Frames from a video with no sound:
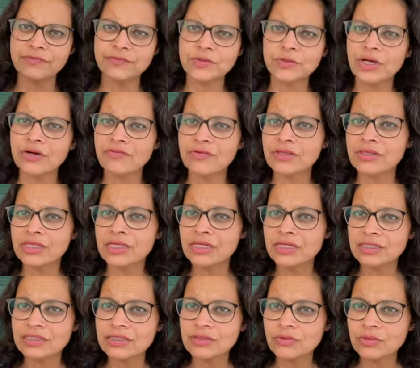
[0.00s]
So everything
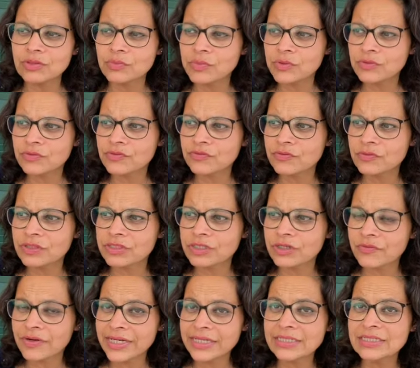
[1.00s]
looks beautiful and
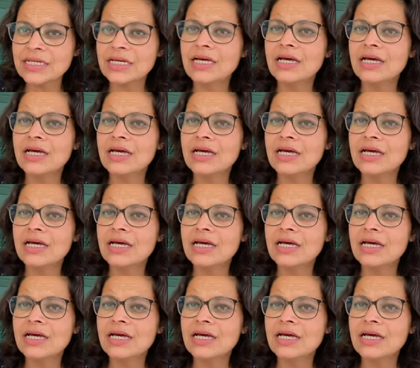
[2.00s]
great.